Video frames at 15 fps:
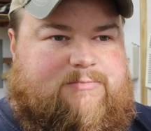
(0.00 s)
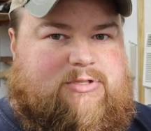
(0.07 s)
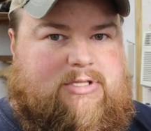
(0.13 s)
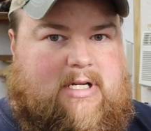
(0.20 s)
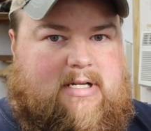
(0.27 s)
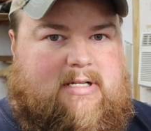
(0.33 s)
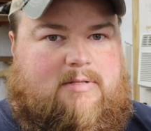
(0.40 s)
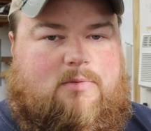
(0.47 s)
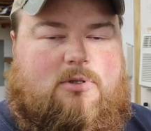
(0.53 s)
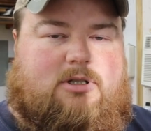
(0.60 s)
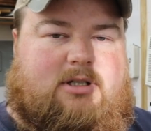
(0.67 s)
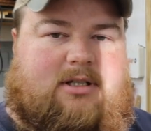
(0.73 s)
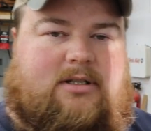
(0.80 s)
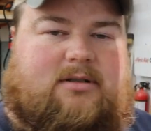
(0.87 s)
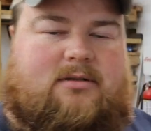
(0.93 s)
junk
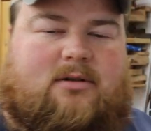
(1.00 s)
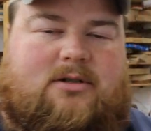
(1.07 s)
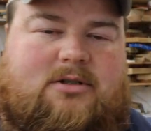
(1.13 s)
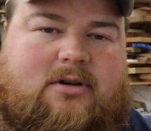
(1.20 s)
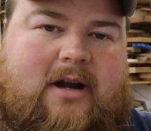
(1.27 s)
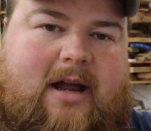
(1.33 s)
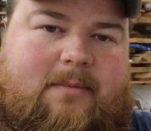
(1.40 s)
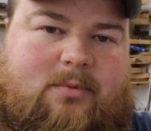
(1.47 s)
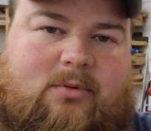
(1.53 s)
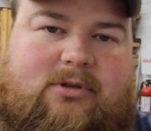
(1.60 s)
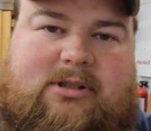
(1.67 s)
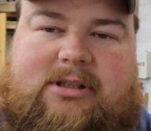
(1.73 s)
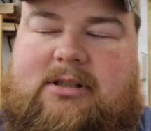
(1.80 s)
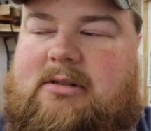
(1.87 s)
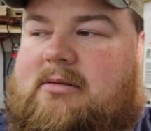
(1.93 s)
wood or scrap
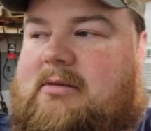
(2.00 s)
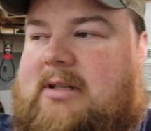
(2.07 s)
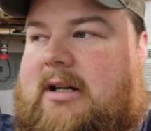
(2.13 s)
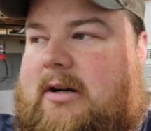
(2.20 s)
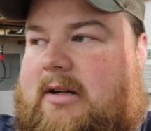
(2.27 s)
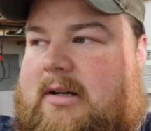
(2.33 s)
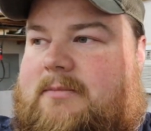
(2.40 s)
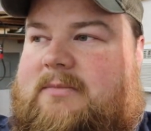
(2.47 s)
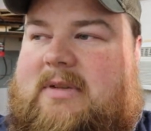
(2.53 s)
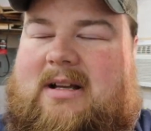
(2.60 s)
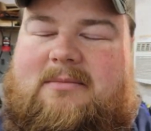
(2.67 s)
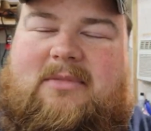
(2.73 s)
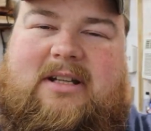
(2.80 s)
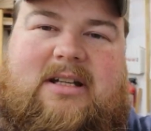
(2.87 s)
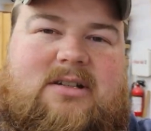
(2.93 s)
wood. I don't know.
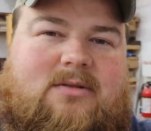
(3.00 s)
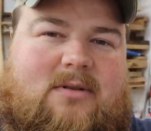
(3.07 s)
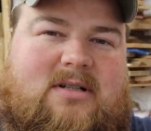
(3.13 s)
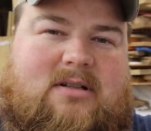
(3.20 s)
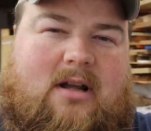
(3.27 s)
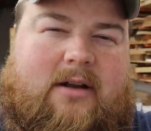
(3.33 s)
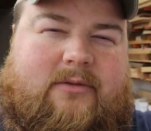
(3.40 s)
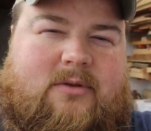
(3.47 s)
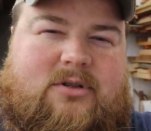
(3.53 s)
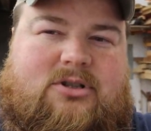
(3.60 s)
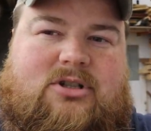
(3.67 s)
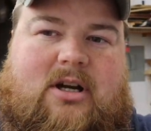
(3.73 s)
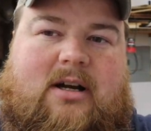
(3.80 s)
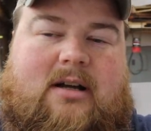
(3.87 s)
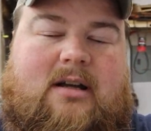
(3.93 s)
I'm leaning towards a lot of it was
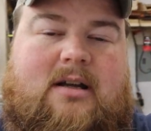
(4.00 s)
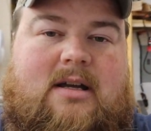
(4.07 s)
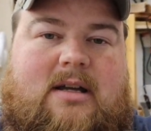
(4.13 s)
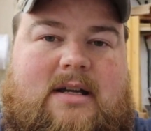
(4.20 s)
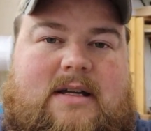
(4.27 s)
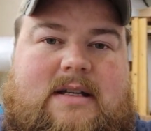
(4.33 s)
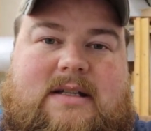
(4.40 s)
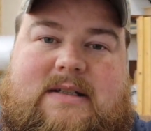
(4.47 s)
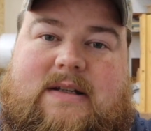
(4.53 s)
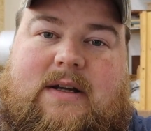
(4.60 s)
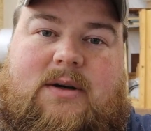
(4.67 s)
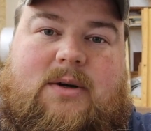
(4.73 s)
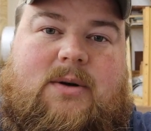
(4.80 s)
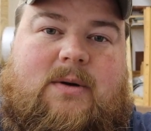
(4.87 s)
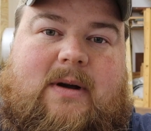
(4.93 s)
junk.
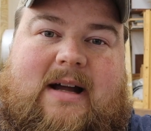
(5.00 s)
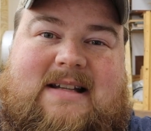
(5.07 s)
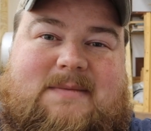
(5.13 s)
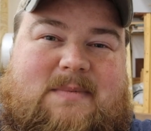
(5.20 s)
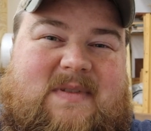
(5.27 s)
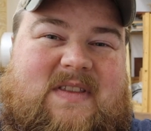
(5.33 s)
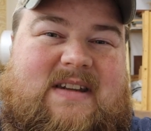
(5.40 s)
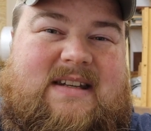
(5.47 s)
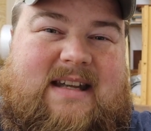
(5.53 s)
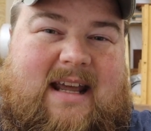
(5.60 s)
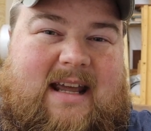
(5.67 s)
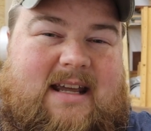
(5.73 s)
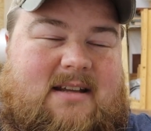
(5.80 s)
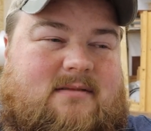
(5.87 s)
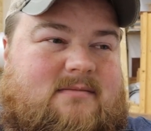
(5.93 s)
So I spent the
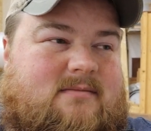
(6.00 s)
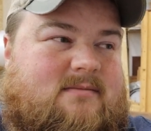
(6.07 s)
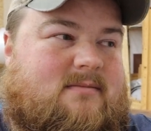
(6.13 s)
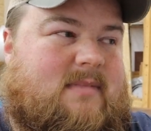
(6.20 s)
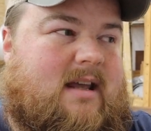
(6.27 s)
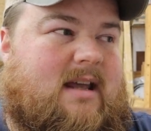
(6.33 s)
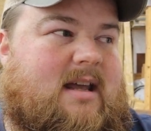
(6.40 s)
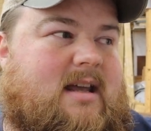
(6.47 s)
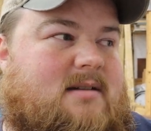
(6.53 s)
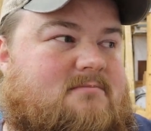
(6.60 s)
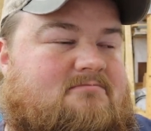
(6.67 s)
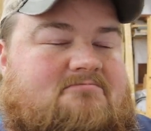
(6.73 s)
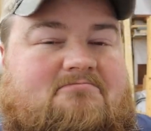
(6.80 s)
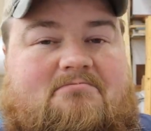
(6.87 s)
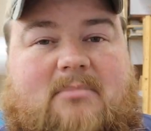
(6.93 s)
day
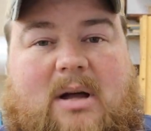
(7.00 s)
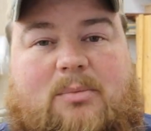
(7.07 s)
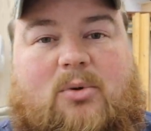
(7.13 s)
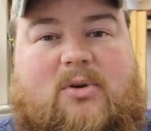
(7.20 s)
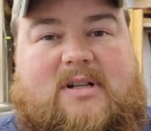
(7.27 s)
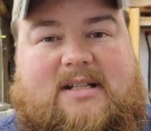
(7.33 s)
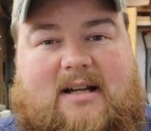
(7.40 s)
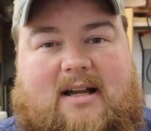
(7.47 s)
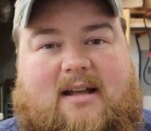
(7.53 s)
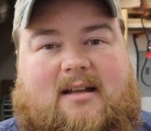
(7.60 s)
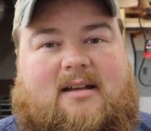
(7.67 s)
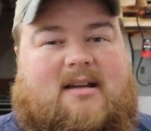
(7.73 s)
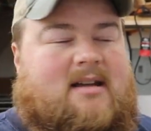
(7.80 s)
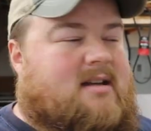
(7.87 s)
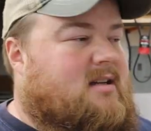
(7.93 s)
and my boys and
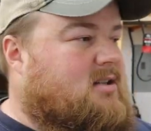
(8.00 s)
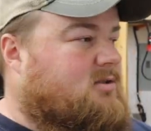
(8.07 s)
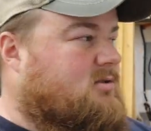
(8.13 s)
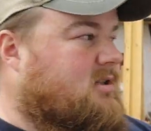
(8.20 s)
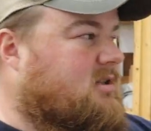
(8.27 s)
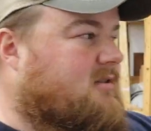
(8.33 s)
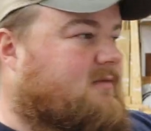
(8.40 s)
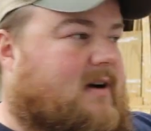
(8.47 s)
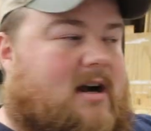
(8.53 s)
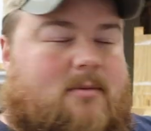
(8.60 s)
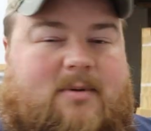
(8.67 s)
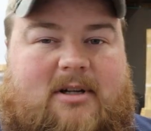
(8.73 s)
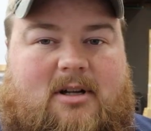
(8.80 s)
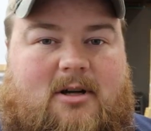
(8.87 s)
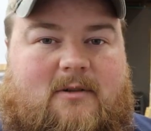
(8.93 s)
I dragged the fire
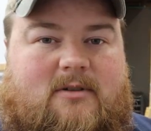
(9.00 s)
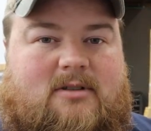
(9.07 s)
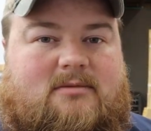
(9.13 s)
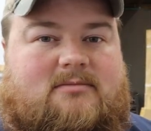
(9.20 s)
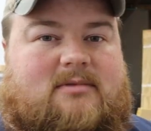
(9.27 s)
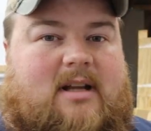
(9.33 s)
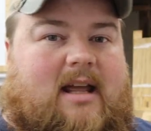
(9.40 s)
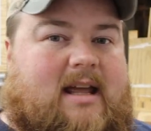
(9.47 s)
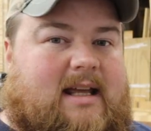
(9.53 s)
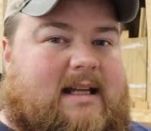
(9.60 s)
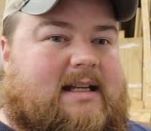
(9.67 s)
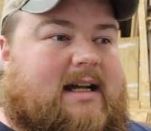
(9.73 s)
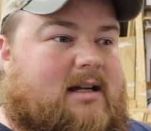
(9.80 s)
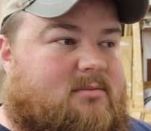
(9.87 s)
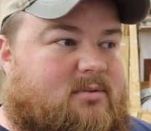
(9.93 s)
pit over
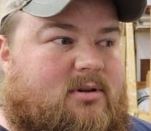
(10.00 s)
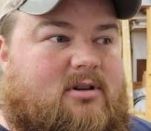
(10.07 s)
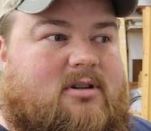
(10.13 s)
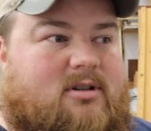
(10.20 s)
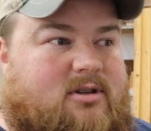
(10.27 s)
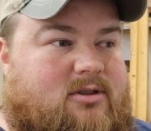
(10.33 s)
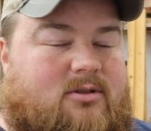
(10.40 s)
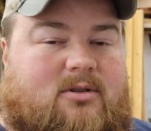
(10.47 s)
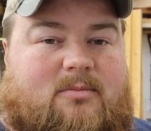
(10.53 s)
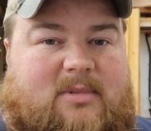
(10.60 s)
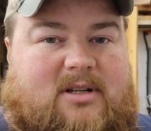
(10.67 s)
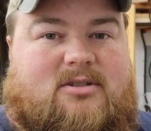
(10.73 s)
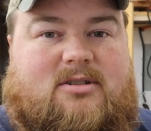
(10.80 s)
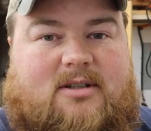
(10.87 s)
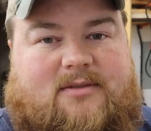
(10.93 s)
and I burned through a
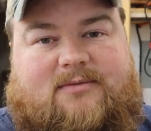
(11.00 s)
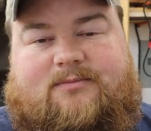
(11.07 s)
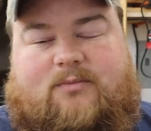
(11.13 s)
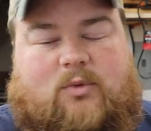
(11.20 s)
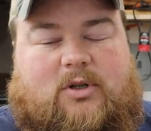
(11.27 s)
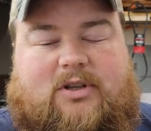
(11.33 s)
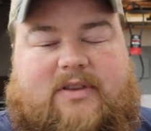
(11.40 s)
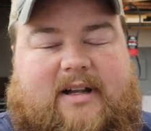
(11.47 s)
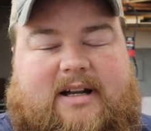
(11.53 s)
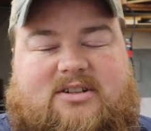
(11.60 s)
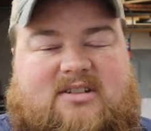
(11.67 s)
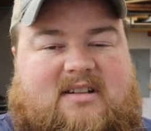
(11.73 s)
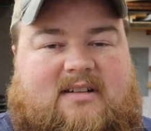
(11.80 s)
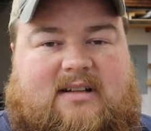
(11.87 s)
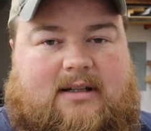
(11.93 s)
bunch of wood that I
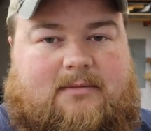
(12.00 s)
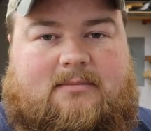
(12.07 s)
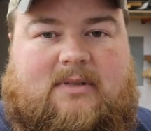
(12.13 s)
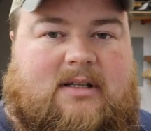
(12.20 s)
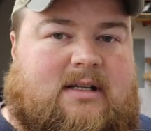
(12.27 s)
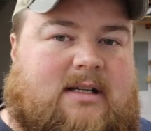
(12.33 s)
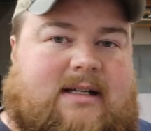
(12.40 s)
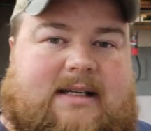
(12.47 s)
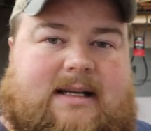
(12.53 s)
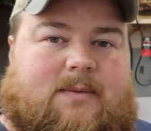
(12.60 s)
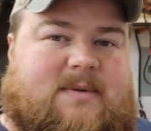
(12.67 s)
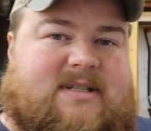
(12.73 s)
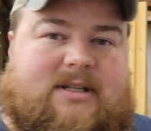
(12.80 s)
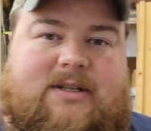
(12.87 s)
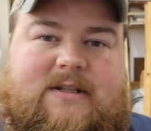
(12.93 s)
just didn't need. It
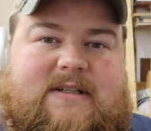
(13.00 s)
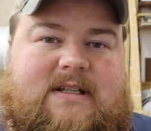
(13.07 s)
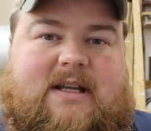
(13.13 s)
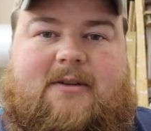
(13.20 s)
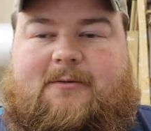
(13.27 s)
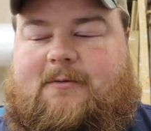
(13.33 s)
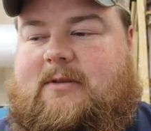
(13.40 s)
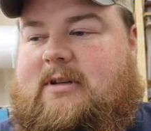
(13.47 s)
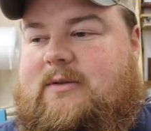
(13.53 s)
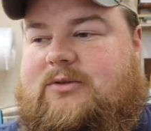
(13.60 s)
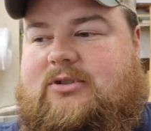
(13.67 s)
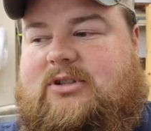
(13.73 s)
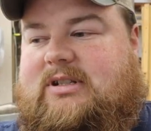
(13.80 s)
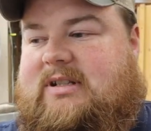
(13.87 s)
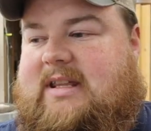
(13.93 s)
wasn't good stuff, it
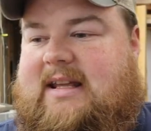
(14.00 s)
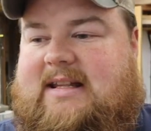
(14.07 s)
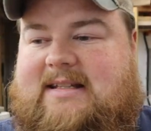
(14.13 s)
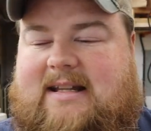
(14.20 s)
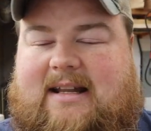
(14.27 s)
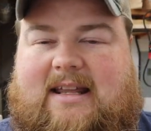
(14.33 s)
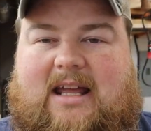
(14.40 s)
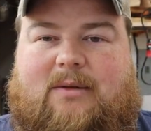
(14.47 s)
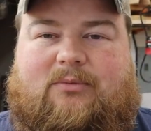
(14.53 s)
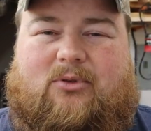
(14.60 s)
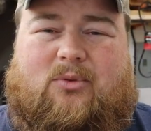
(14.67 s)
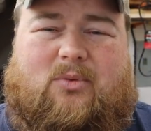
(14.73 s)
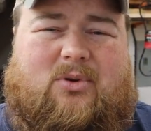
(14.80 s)
was just things that I kept for